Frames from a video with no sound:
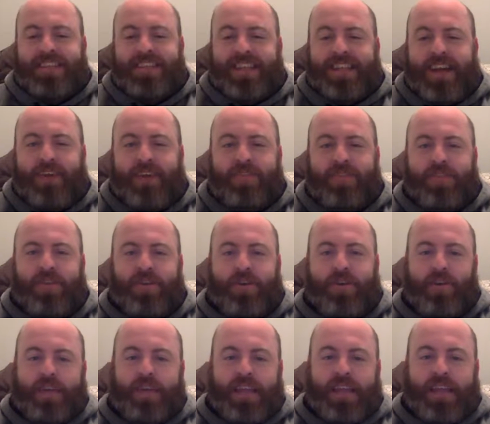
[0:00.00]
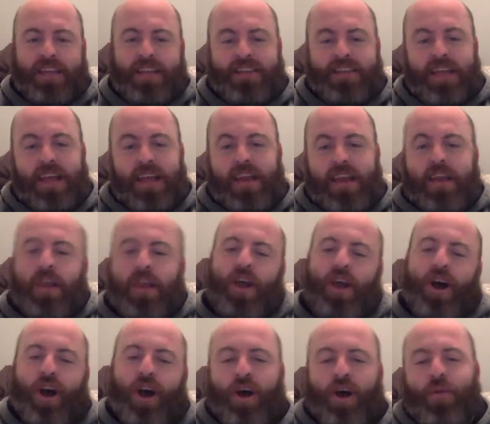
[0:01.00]
it's going, and I said,
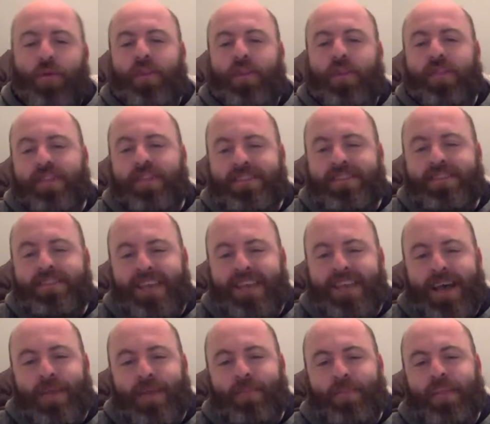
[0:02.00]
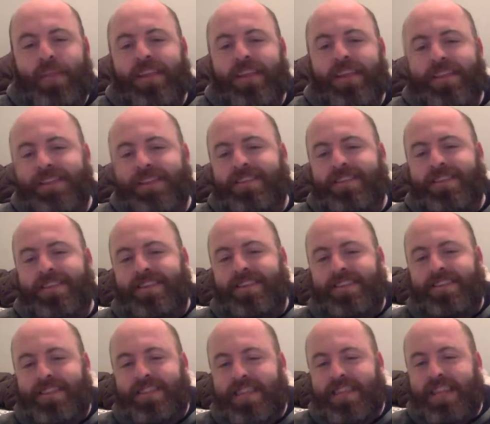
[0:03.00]
oh, well, this is happening, and this, and this, and
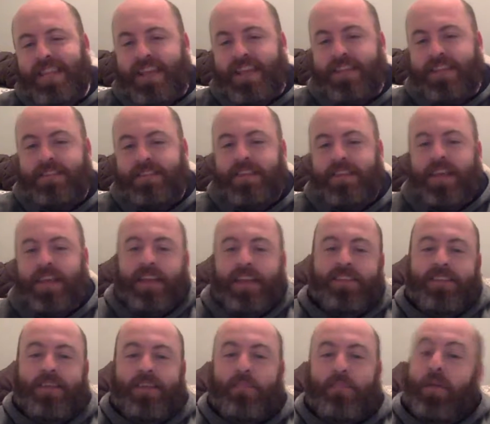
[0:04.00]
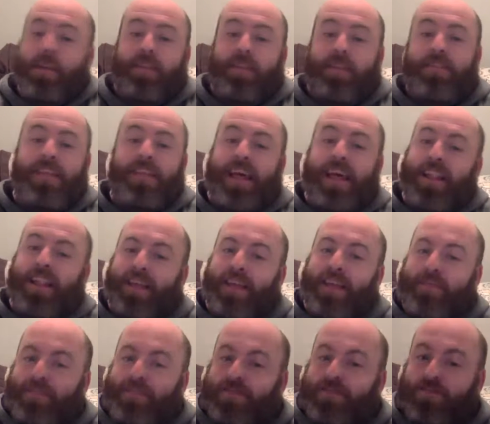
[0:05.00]
this. And I said, but other than that, life is
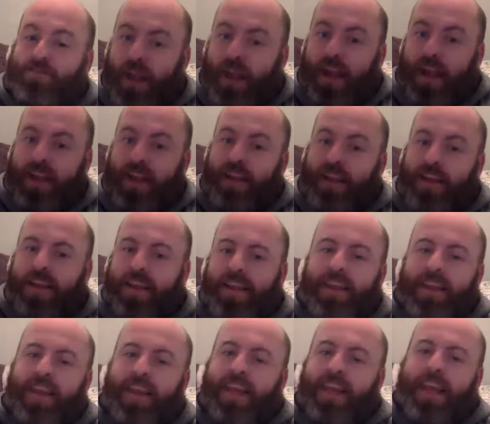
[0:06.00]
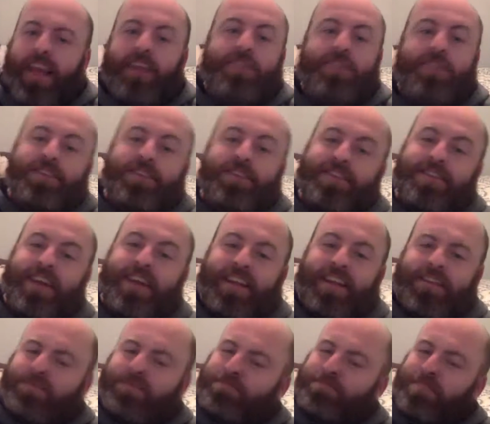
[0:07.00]
great. And she's like,
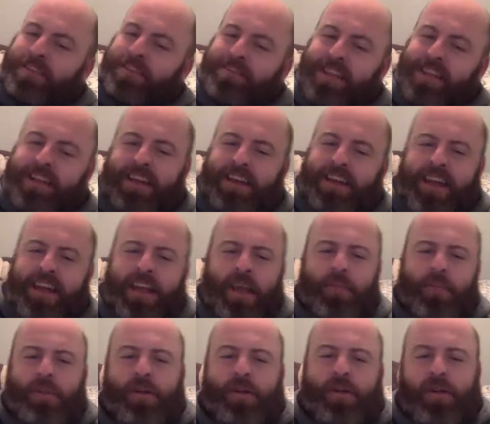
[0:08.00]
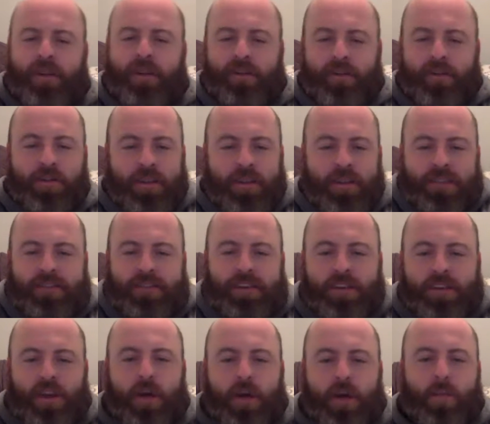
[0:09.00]
isn't that kind of hypocritical? And I was like,
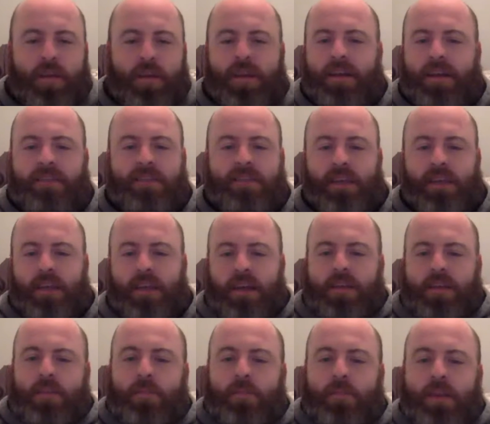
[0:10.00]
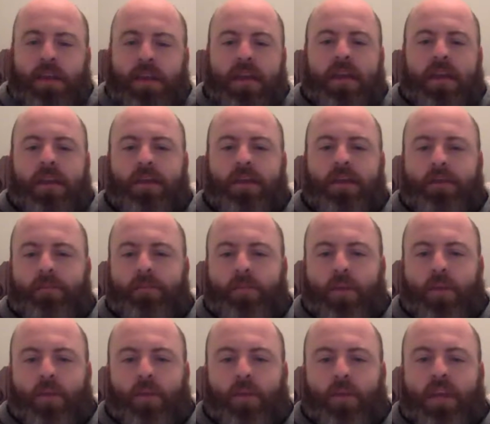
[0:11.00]
no, because to me,
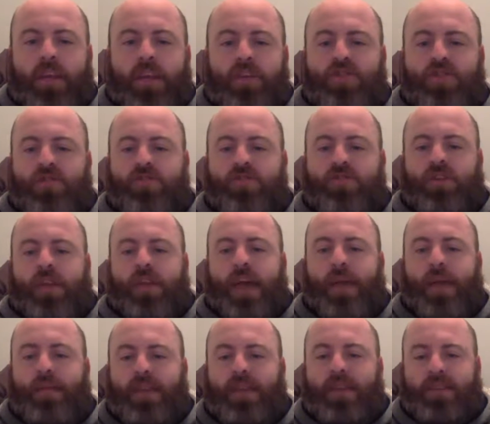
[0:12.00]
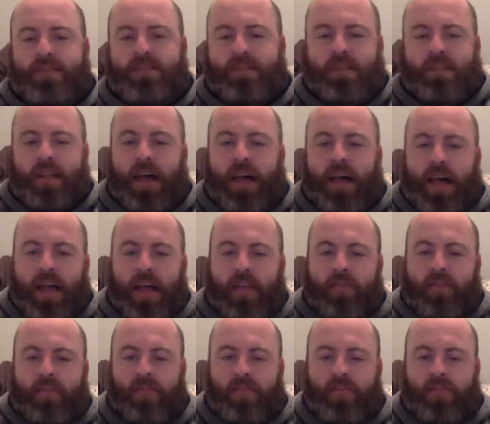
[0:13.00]
we can choose our happiness in life